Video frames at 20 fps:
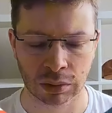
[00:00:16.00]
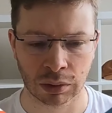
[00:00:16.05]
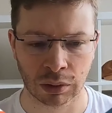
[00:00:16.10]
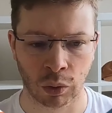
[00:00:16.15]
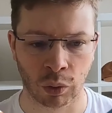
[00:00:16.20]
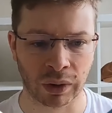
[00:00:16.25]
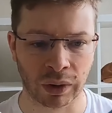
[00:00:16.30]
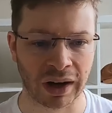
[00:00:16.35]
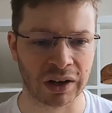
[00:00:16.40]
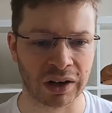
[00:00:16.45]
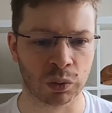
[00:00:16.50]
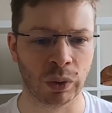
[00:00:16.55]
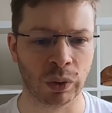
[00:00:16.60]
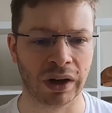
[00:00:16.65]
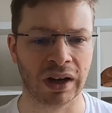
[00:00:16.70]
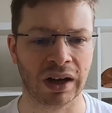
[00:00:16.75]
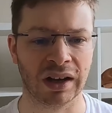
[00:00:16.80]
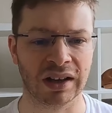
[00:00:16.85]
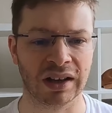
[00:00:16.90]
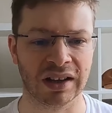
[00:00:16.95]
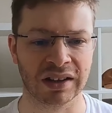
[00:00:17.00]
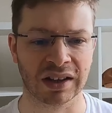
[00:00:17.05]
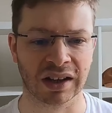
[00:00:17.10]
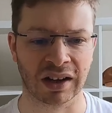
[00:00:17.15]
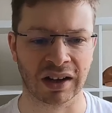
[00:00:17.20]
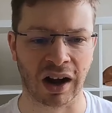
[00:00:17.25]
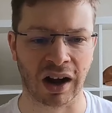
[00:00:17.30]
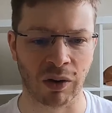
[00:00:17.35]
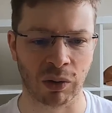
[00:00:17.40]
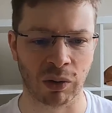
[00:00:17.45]
Right, we are in
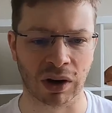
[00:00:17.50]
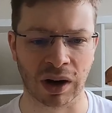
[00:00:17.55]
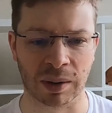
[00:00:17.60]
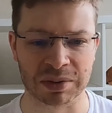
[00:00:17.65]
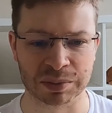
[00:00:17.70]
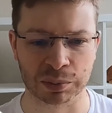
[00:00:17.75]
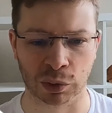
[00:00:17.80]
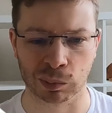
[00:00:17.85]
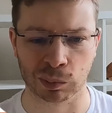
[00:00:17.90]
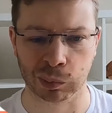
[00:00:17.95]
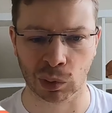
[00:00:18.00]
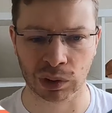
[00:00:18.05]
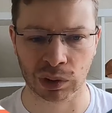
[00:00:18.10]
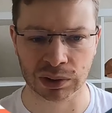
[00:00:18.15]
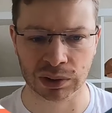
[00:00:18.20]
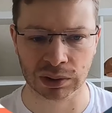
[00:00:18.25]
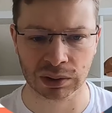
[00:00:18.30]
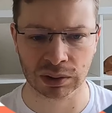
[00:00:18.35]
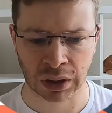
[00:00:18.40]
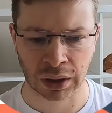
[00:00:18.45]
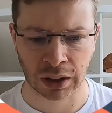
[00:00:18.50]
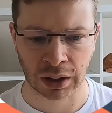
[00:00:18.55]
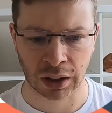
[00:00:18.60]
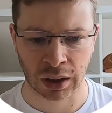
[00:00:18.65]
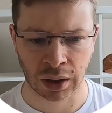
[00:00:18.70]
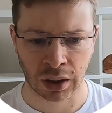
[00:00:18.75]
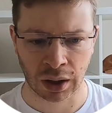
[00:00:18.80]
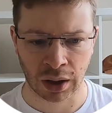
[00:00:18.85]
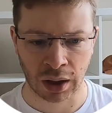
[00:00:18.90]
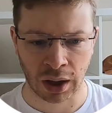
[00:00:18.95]
our HubSpot portal,
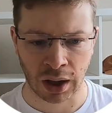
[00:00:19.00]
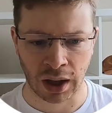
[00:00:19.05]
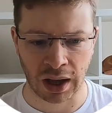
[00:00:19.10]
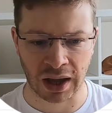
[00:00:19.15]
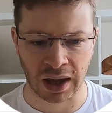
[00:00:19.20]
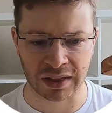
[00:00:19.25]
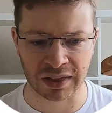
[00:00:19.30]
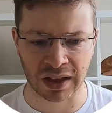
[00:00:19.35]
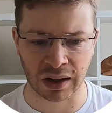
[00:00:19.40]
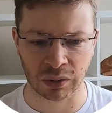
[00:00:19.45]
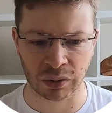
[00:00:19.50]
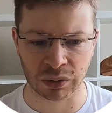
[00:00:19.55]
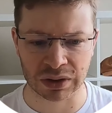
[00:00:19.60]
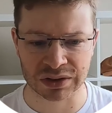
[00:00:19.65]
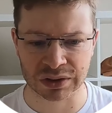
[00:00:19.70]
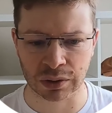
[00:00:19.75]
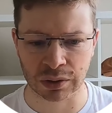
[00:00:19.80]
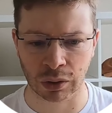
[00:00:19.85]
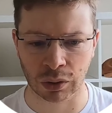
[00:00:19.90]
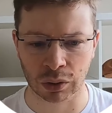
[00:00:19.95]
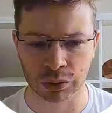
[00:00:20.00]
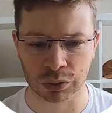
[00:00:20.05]
and now let's go